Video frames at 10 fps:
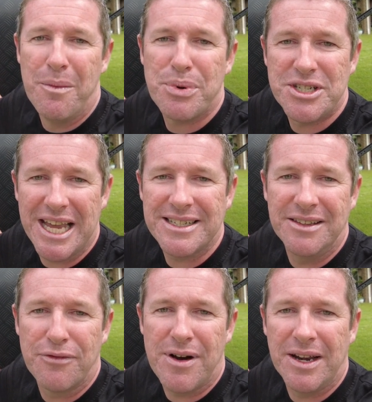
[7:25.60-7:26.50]

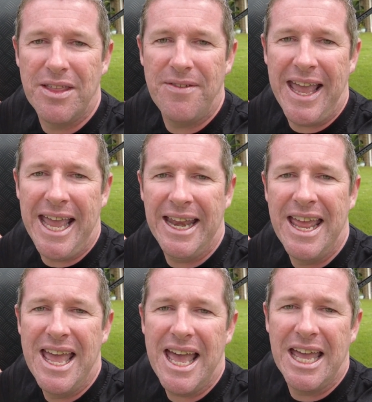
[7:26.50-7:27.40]
protecting the front of the van
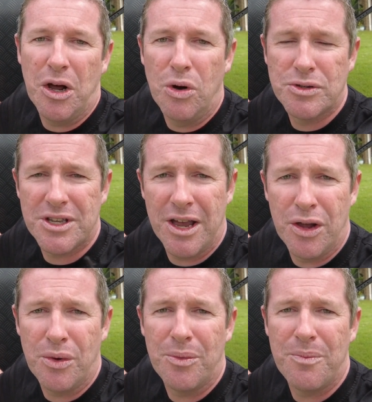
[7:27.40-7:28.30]
and
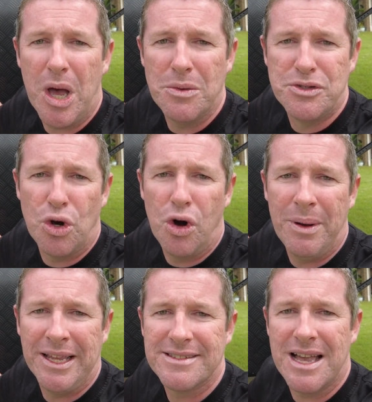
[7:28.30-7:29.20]
also
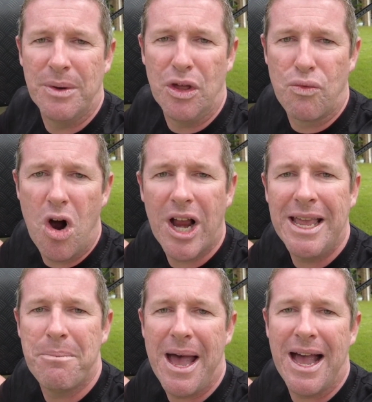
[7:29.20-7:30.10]
absorbing some of the rock
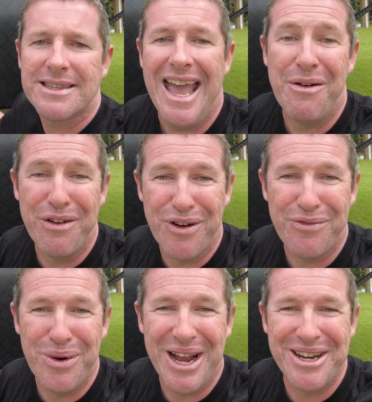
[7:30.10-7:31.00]
impacts. However,
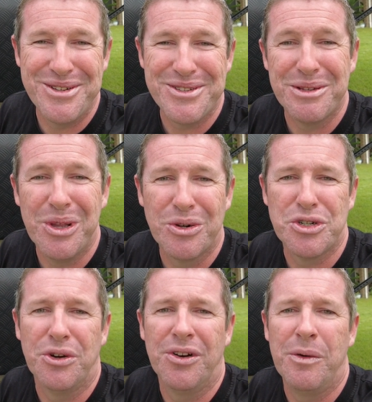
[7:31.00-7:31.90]
if we were going to do some long
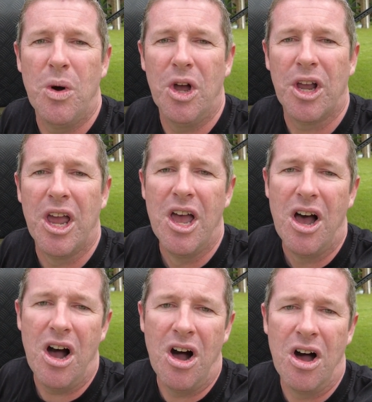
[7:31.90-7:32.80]
touring work
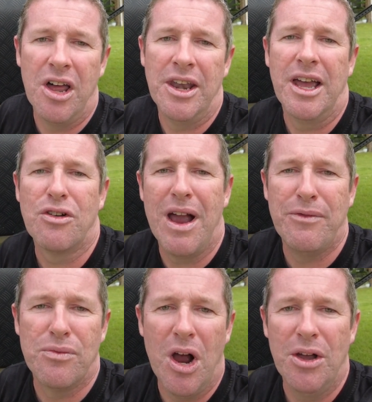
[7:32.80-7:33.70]
on
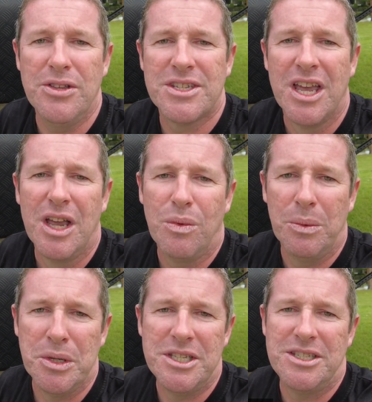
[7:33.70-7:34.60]
gravel roads, we
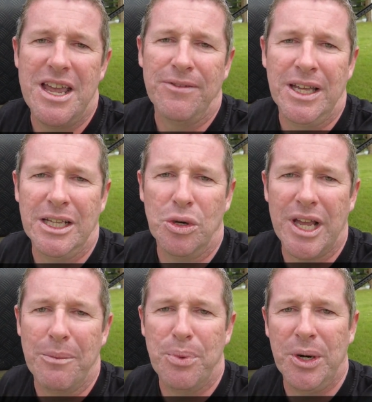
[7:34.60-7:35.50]
would definitely
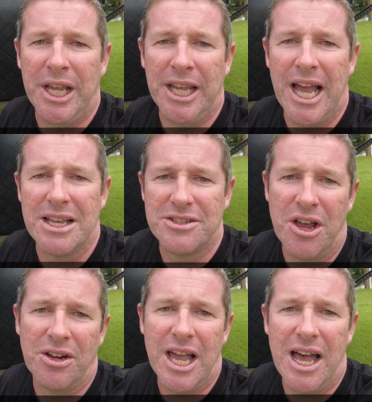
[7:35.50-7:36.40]
look at putting a
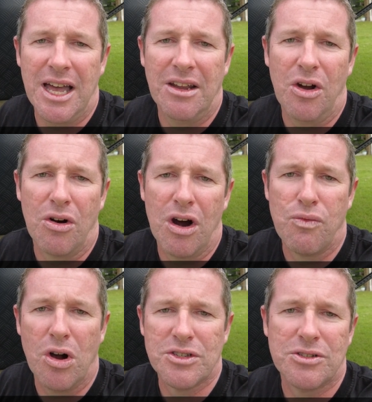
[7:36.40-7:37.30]
stone guard or a
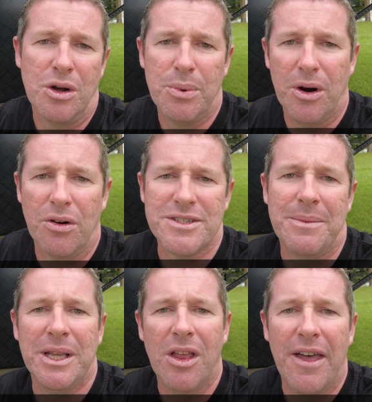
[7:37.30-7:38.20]
rock stomper or
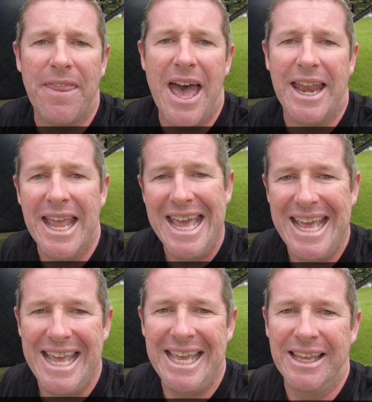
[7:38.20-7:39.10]
something like that
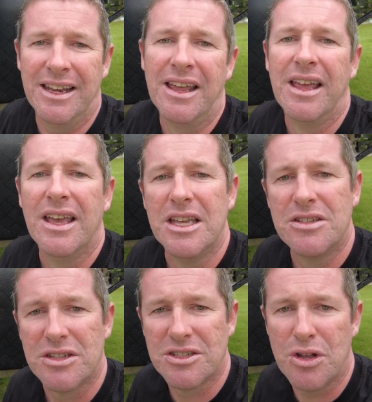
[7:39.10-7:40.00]
in
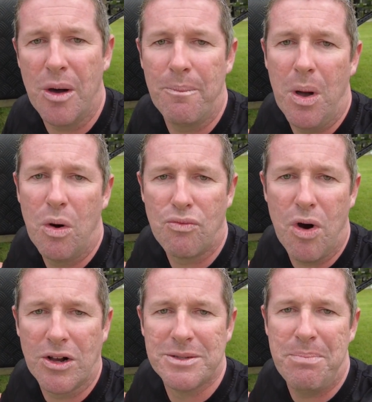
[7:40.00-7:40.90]
to stop
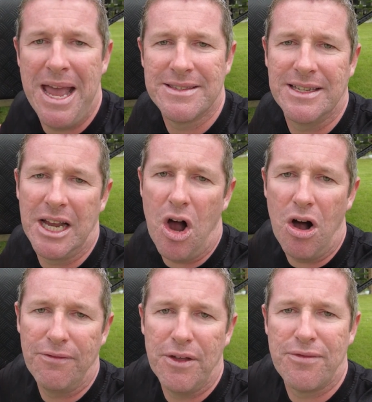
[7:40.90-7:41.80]
rocks bouncing
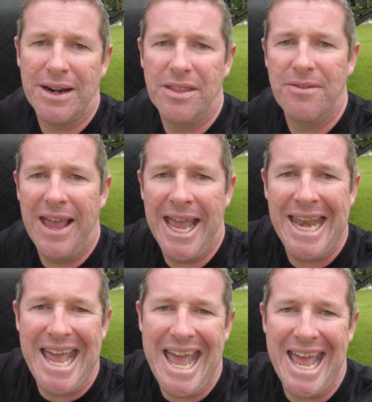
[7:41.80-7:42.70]
off the front of the
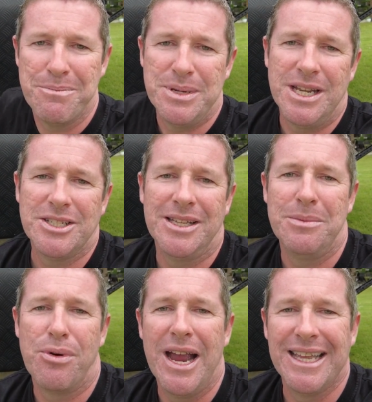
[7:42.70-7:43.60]
van and
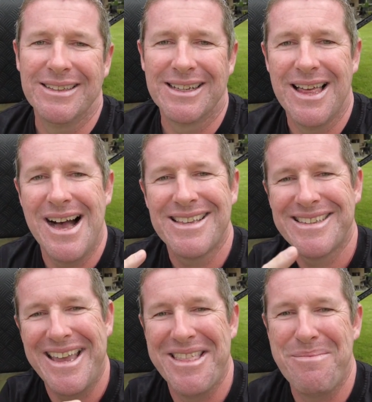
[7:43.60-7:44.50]
potentially breaking the
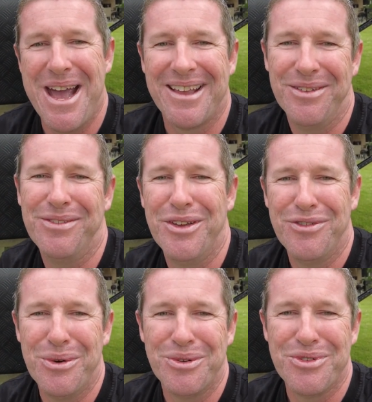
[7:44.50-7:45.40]
glass in the back of the
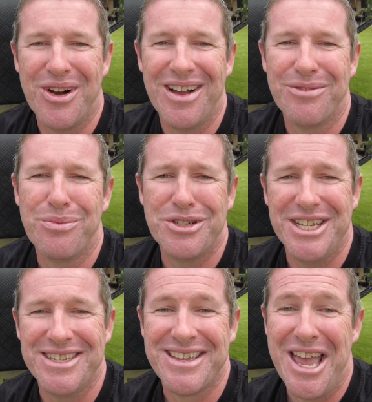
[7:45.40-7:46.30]
four-wheel drive, which
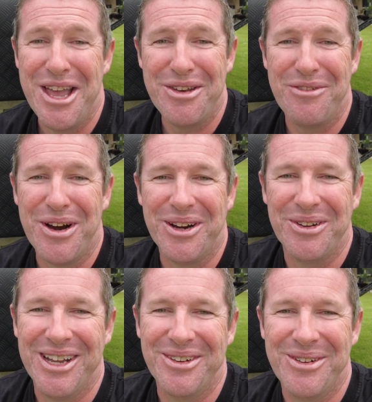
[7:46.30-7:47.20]
is not very
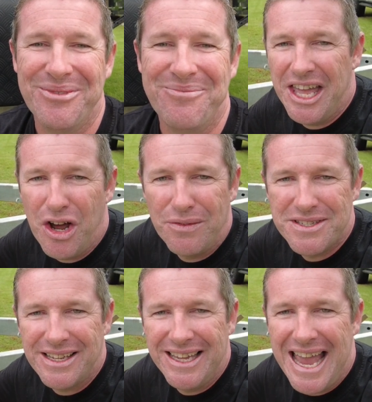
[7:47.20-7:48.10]
good at all. then
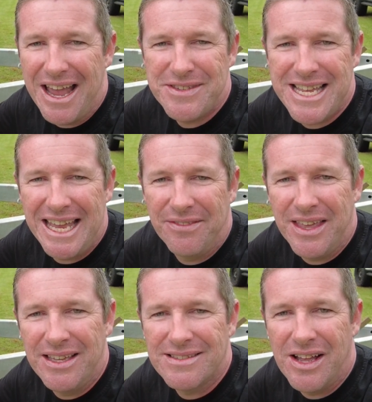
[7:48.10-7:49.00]
obviously you have standard
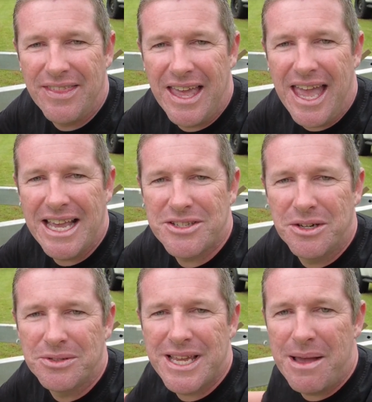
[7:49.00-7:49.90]
things like the
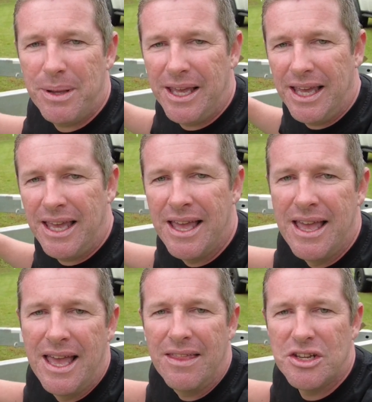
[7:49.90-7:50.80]
external tap here,
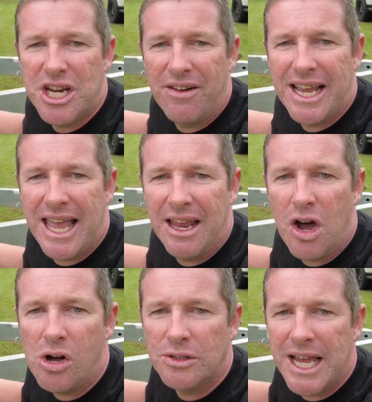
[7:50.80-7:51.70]
the jerry can
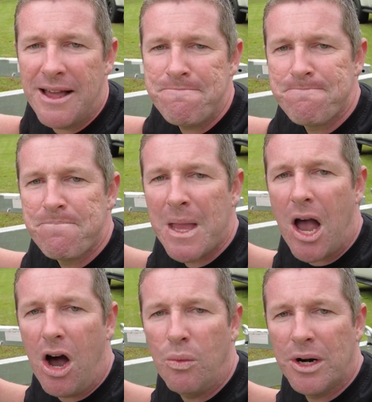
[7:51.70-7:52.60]
holder.
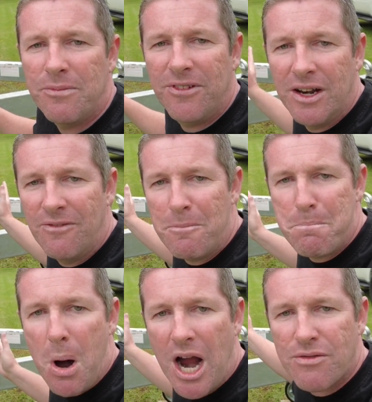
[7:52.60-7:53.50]
I want to fit a
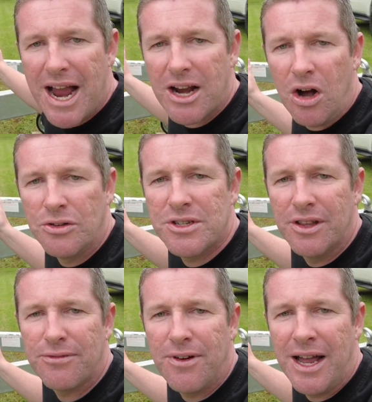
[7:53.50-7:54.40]
bike rack onto
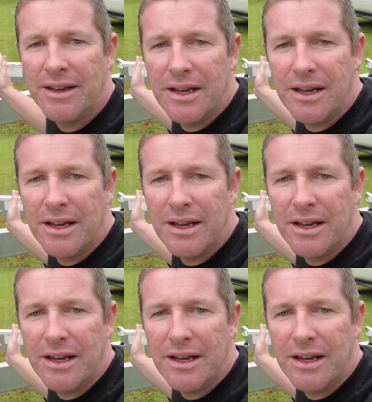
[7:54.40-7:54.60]
the front